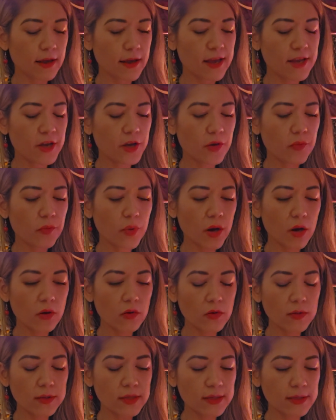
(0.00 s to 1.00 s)
a
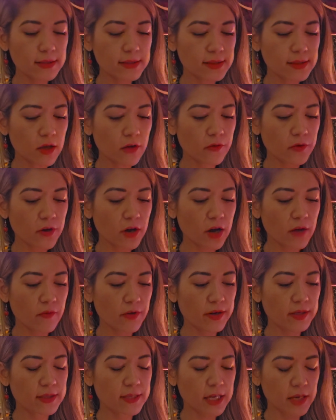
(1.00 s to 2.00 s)
composed and
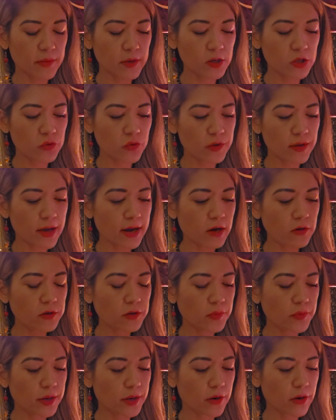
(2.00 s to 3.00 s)
self-confident image without
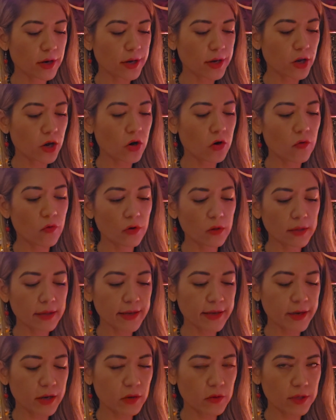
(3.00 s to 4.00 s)
appearing overly
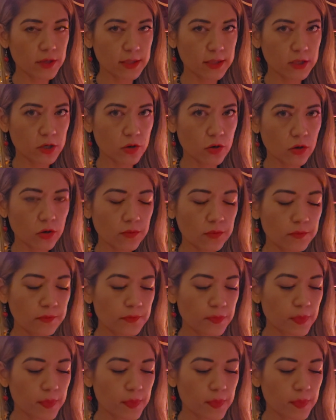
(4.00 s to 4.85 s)
egotistical.